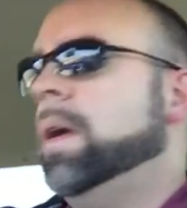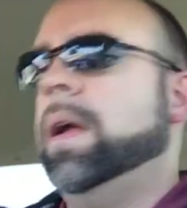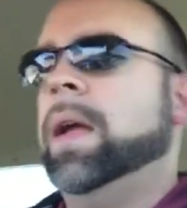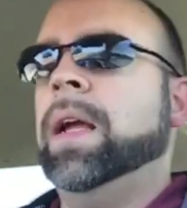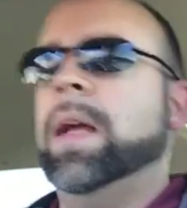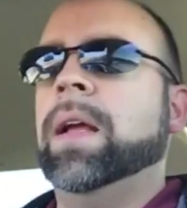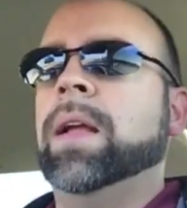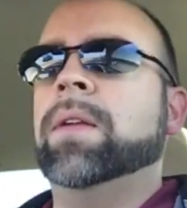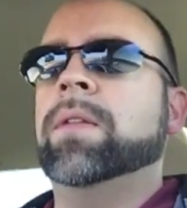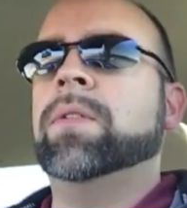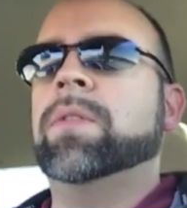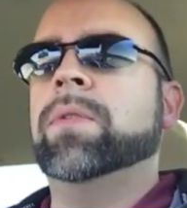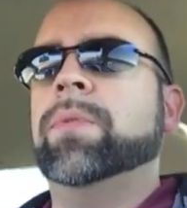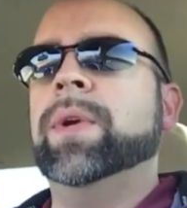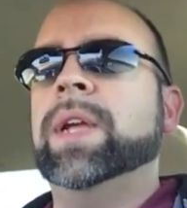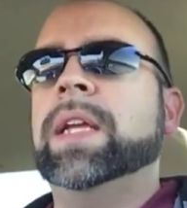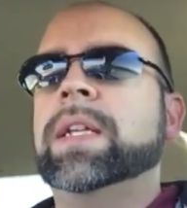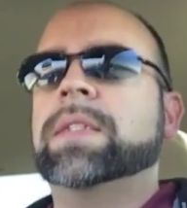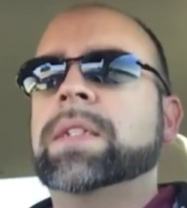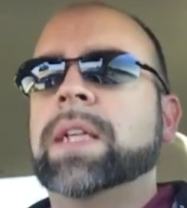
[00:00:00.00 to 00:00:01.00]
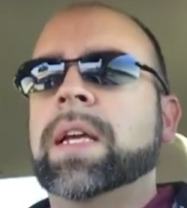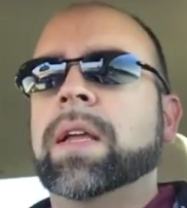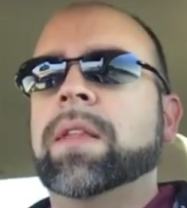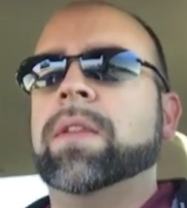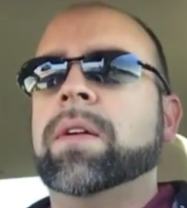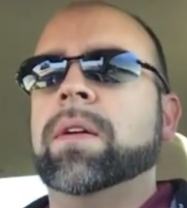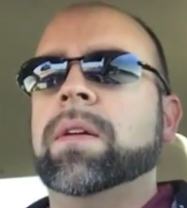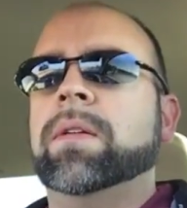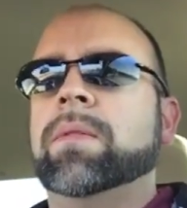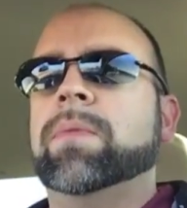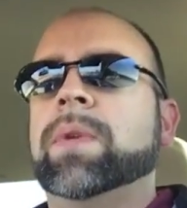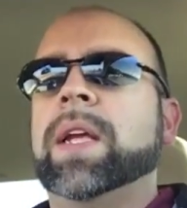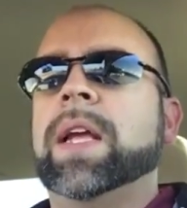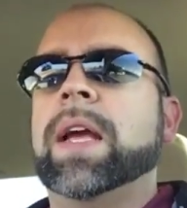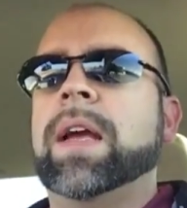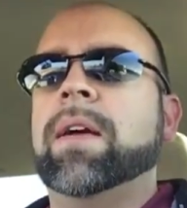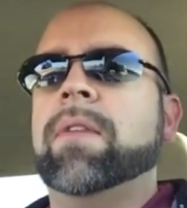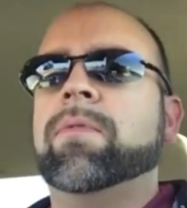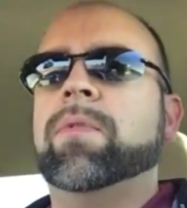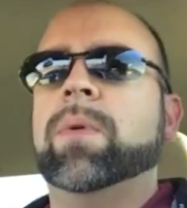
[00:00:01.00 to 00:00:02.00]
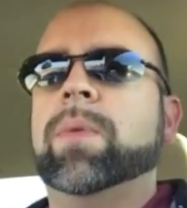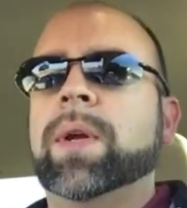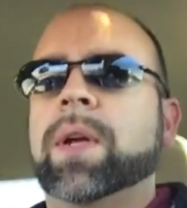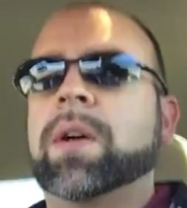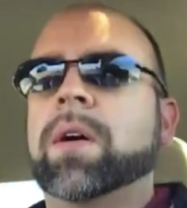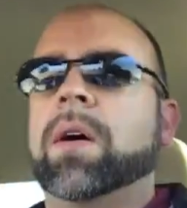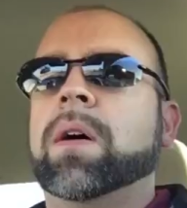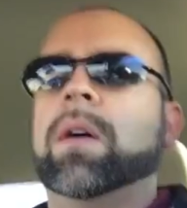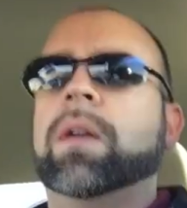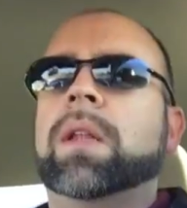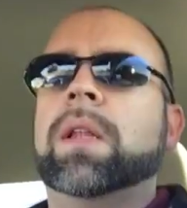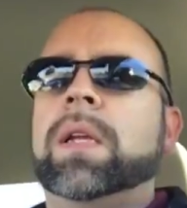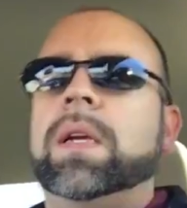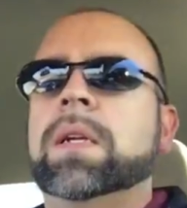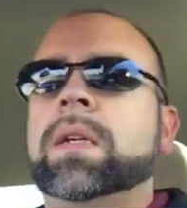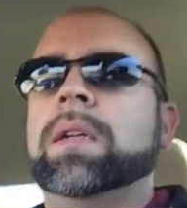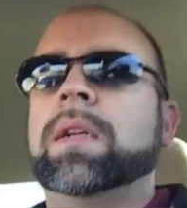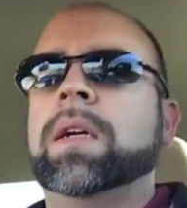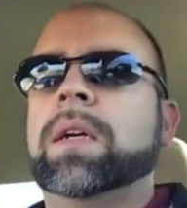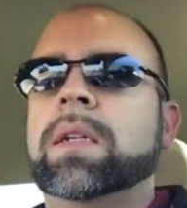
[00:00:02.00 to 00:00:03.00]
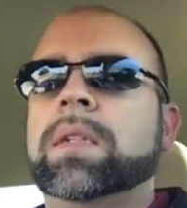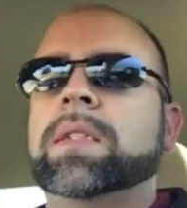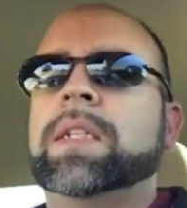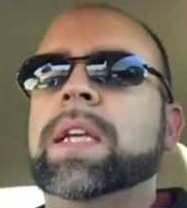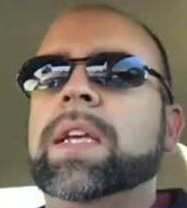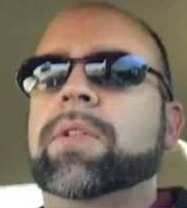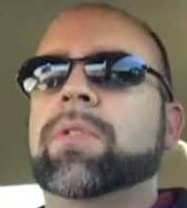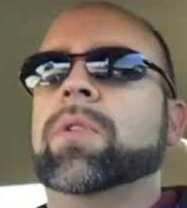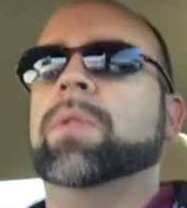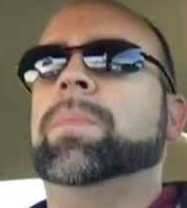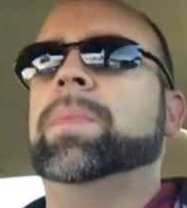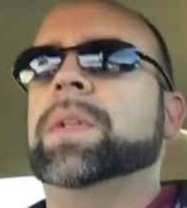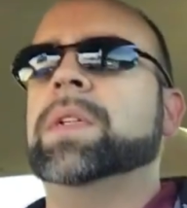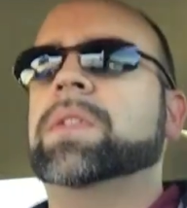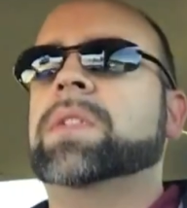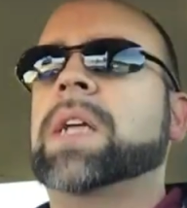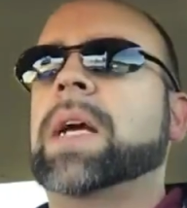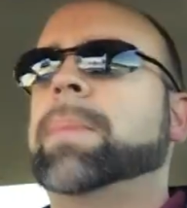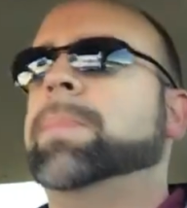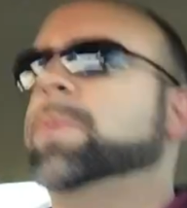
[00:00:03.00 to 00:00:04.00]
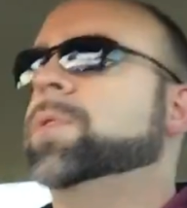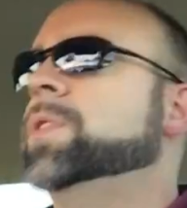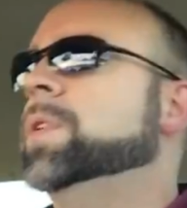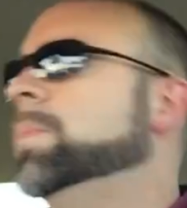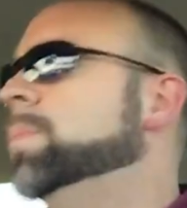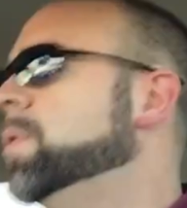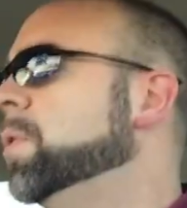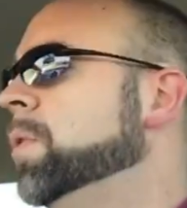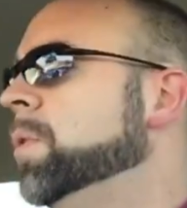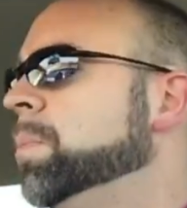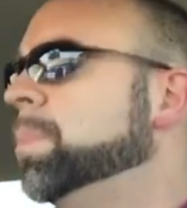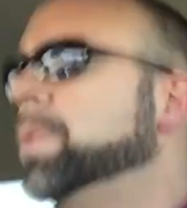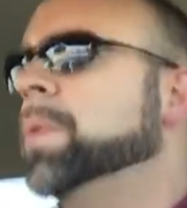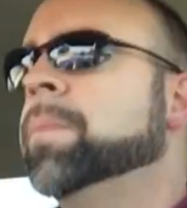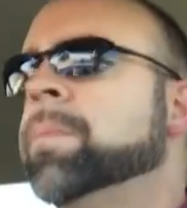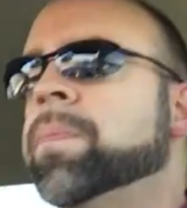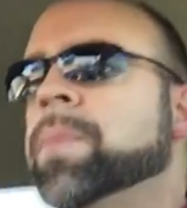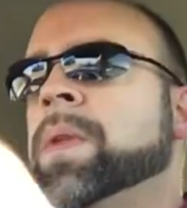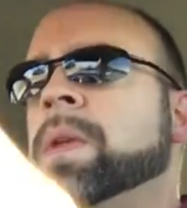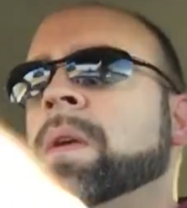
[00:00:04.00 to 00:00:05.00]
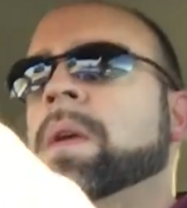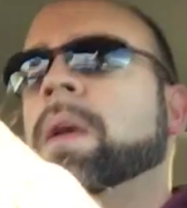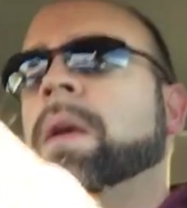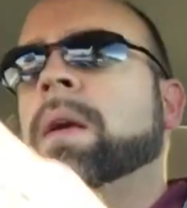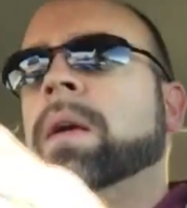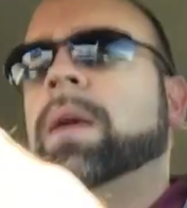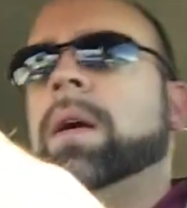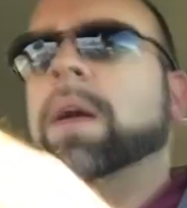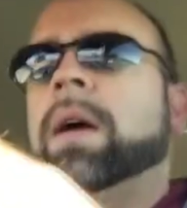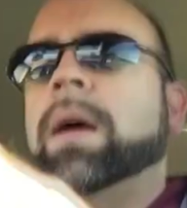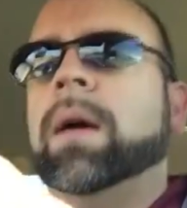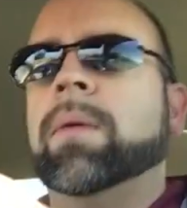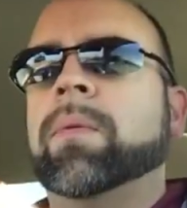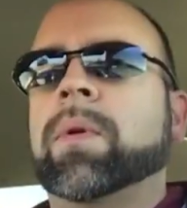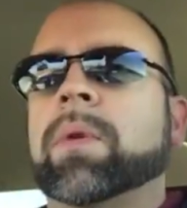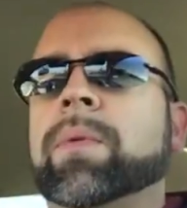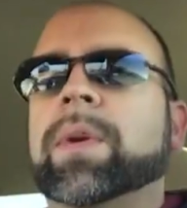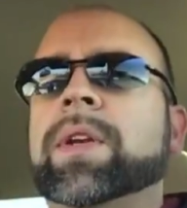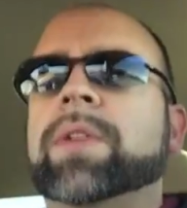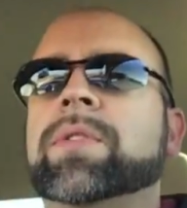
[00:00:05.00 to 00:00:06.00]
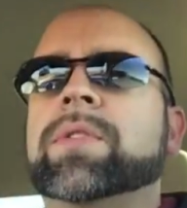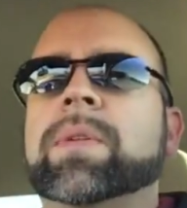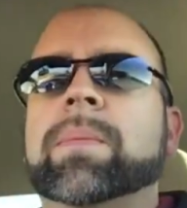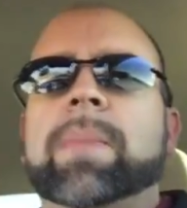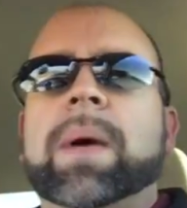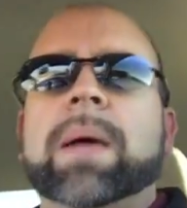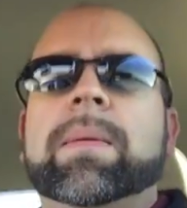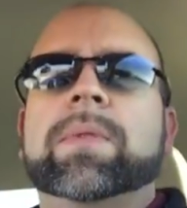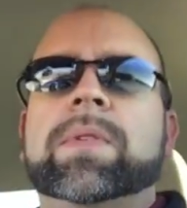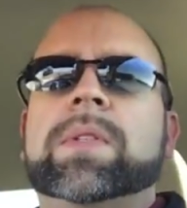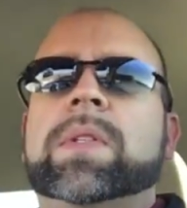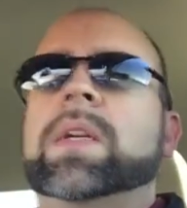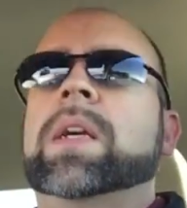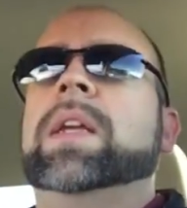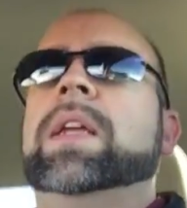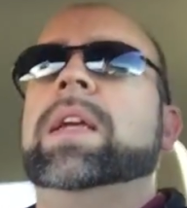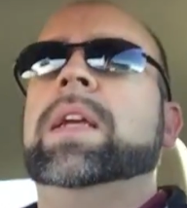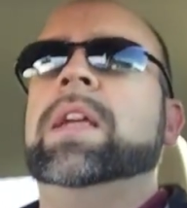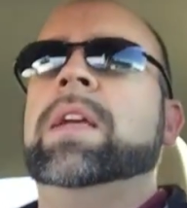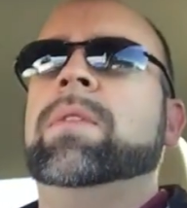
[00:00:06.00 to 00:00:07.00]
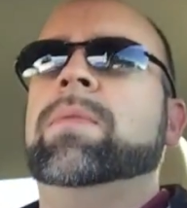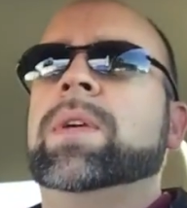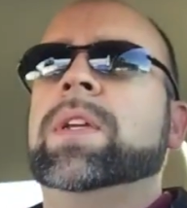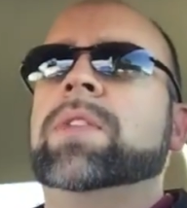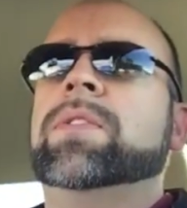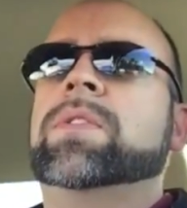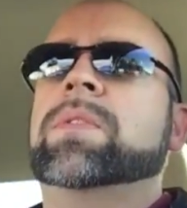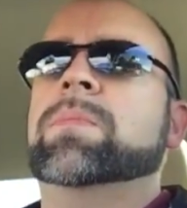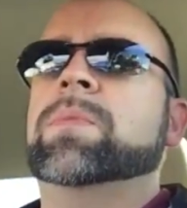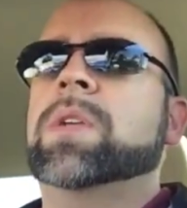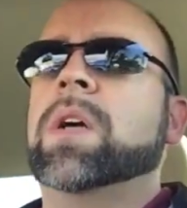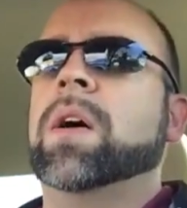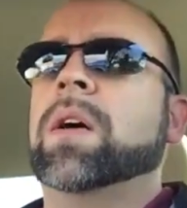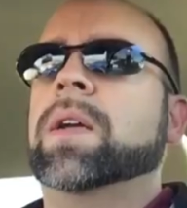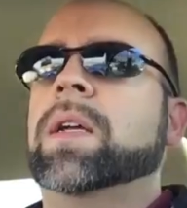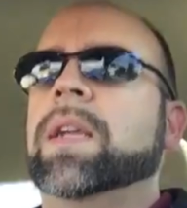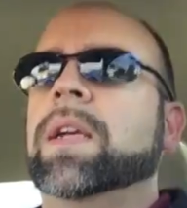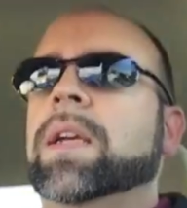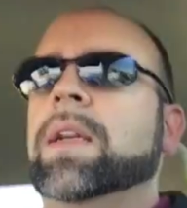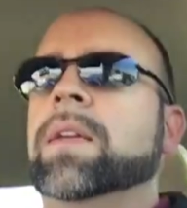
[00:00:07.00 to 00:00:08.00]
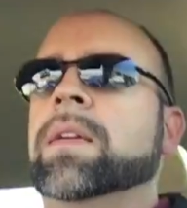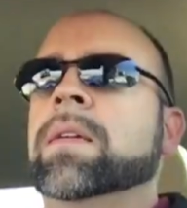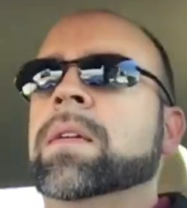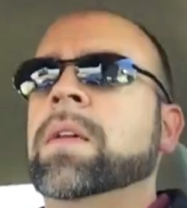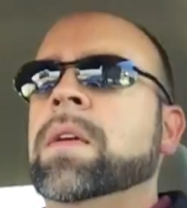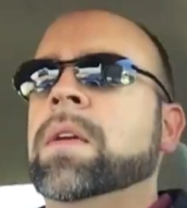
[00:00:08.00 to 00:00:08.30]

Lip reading: And we get together and we have what we call a D group, a discipleship group, where we do some Bible study, we do some talking,